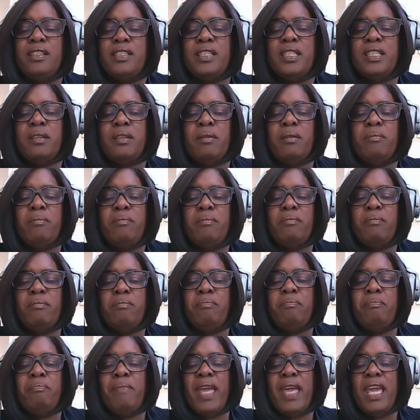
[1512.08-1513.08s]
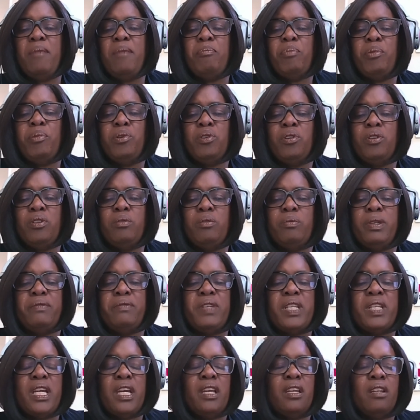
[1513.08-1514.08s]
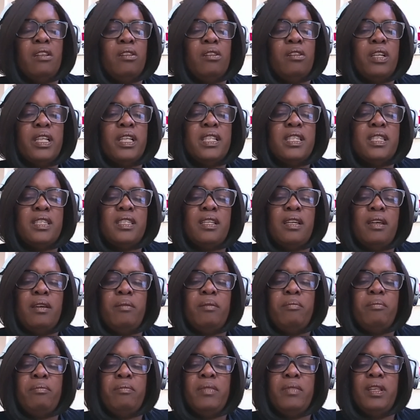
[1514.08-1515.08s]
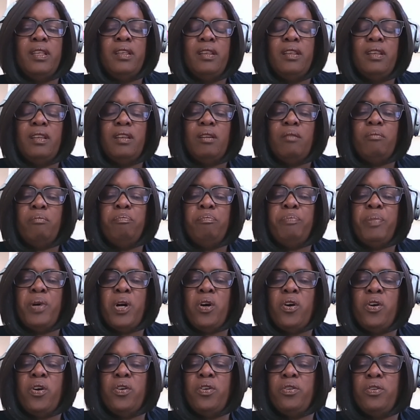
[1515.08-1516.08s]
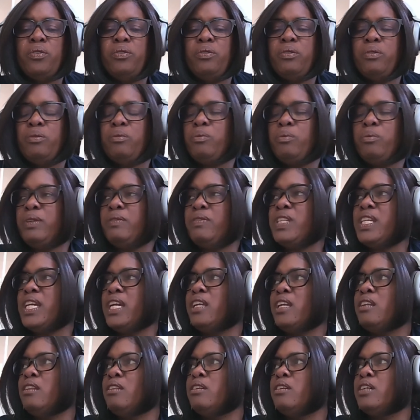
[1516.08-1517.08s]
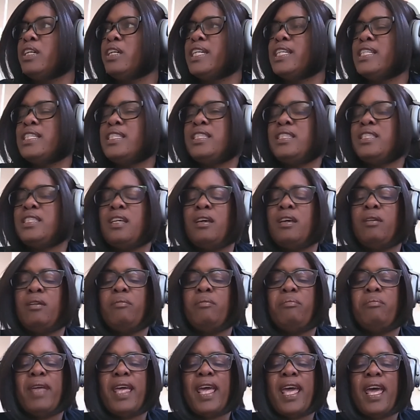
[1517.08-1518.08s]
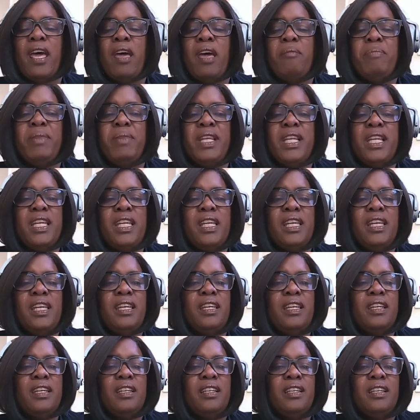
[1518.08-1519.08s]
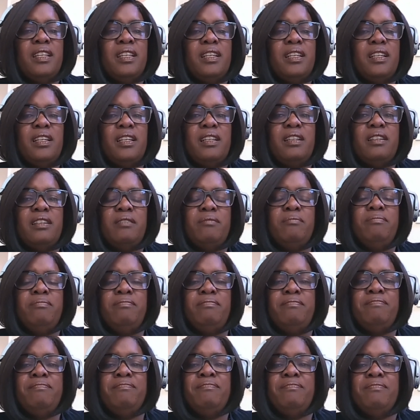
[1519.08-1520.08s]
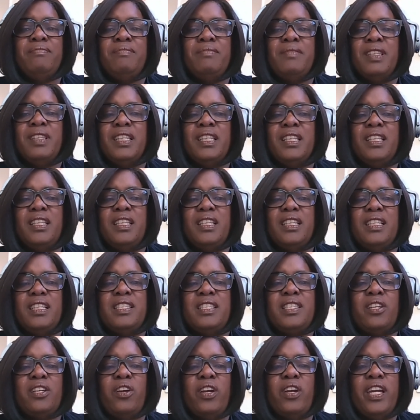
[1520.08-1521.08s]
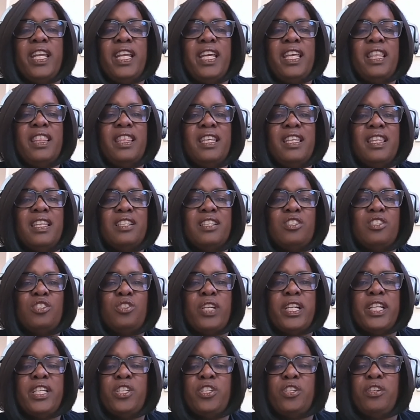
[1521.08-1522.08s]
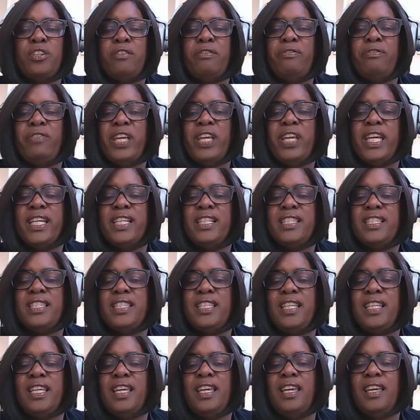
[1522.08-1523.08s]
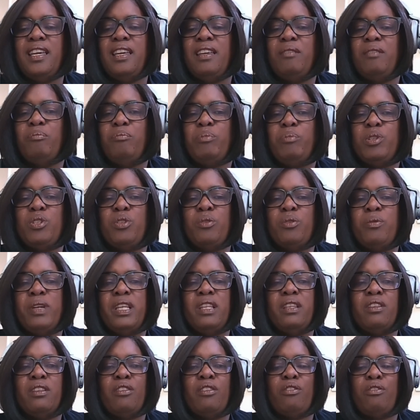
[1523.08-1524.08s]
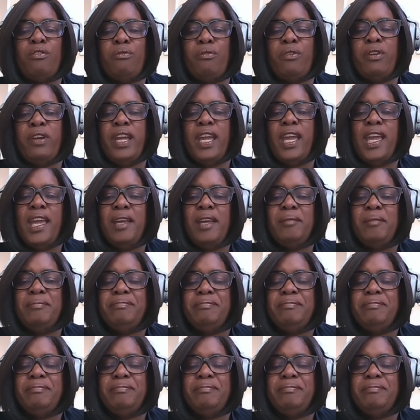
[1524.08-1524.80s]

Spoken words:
some maple. We've taken a look at some bone. We've taken a look at some ebony. Is there anything that strikes your fancy between the three?